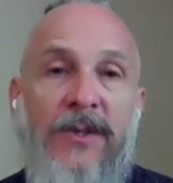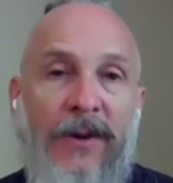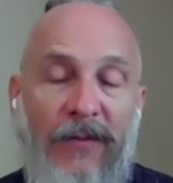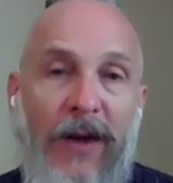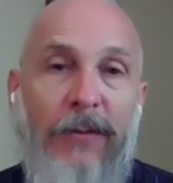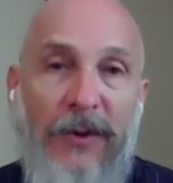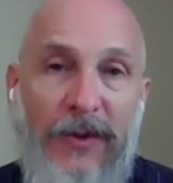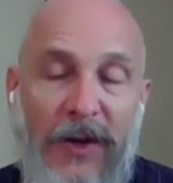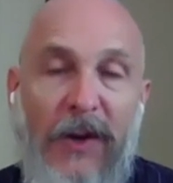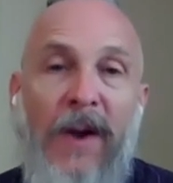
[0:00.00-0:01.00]
are available
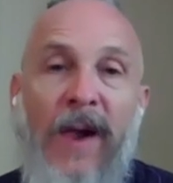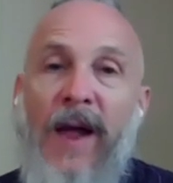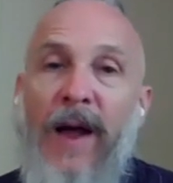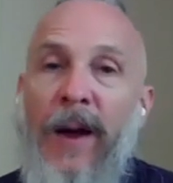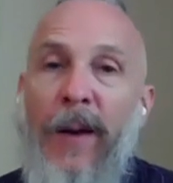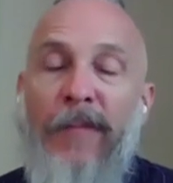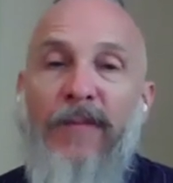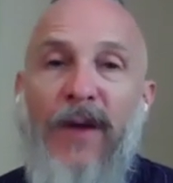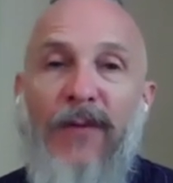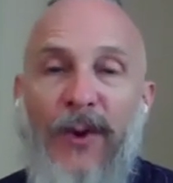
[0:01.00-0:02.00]
to you.
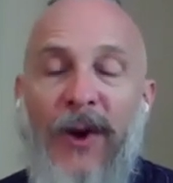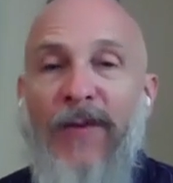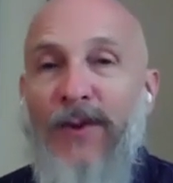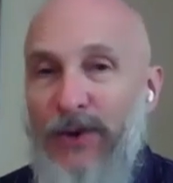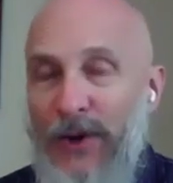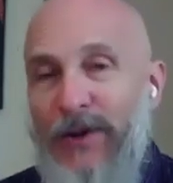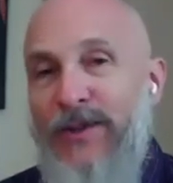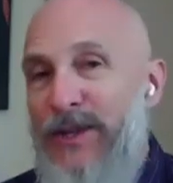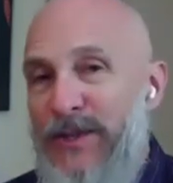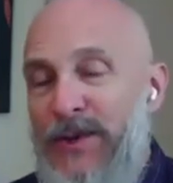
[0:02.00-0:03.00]
If you have a
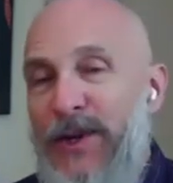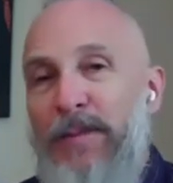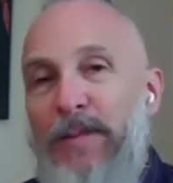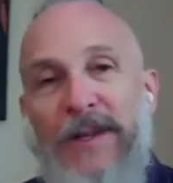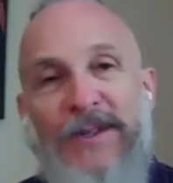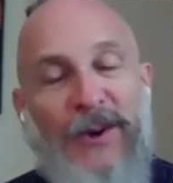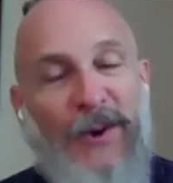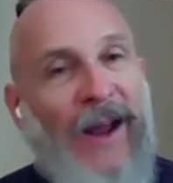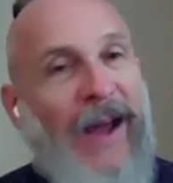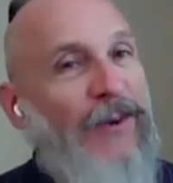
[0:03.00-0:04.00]
large district, but you
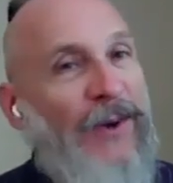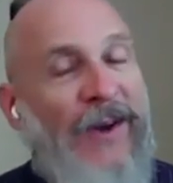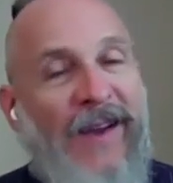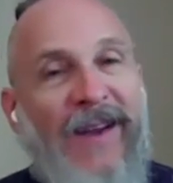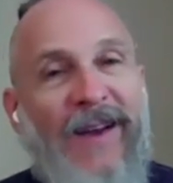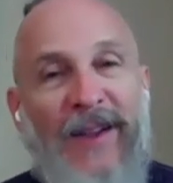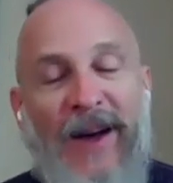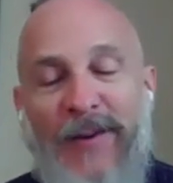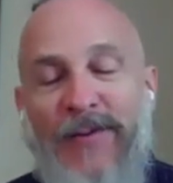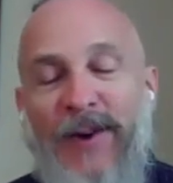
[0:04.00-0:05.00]
don't have a
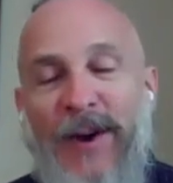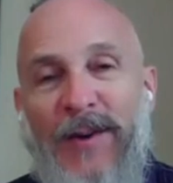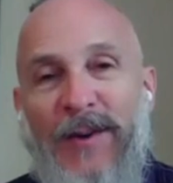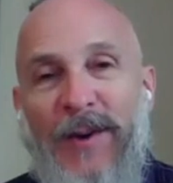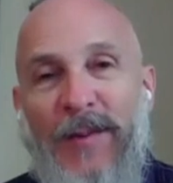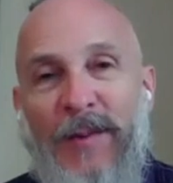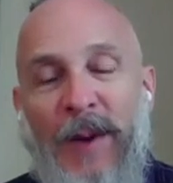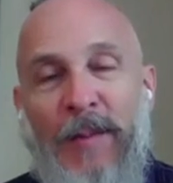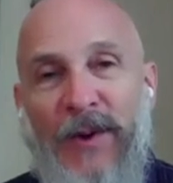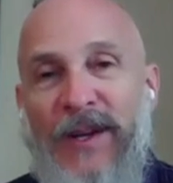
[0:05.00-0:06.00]
lot of
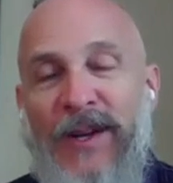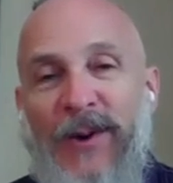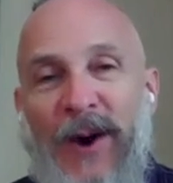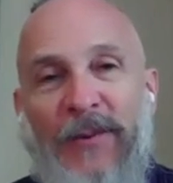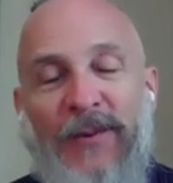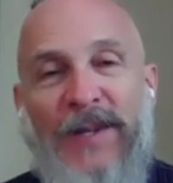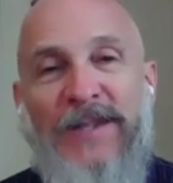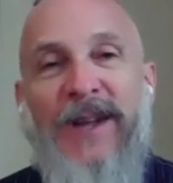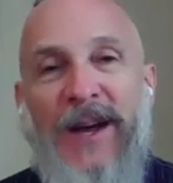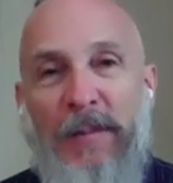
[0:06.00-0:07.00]
ability to go out and
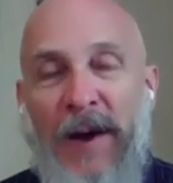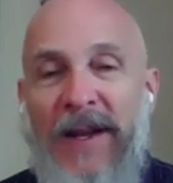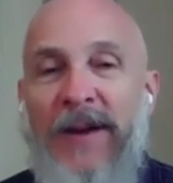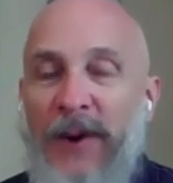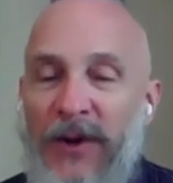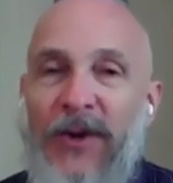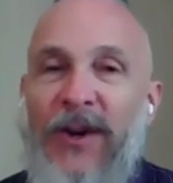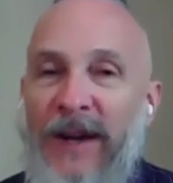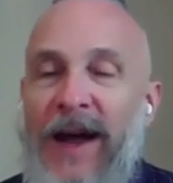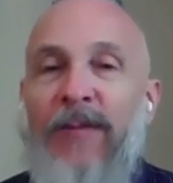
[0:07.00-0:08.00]
raise a lot of money, well, you're
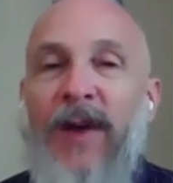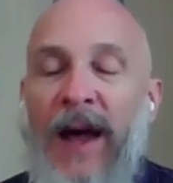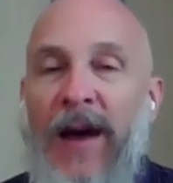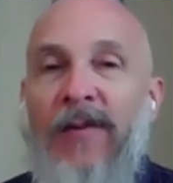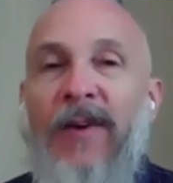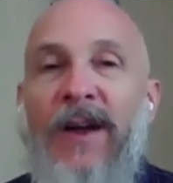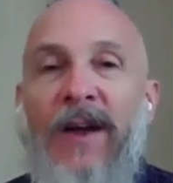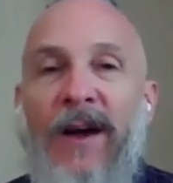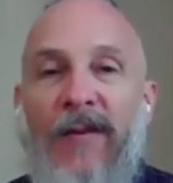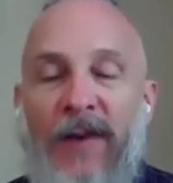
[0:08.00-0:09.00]
going to have
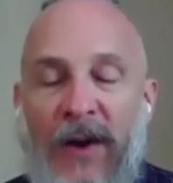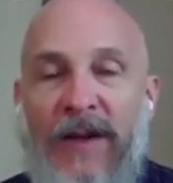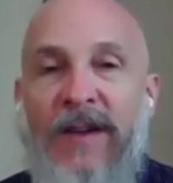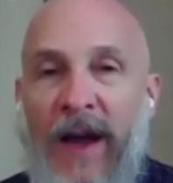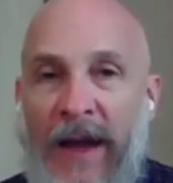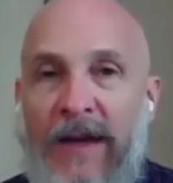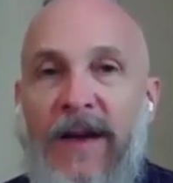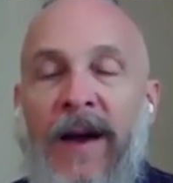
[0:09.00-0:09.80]
a very tight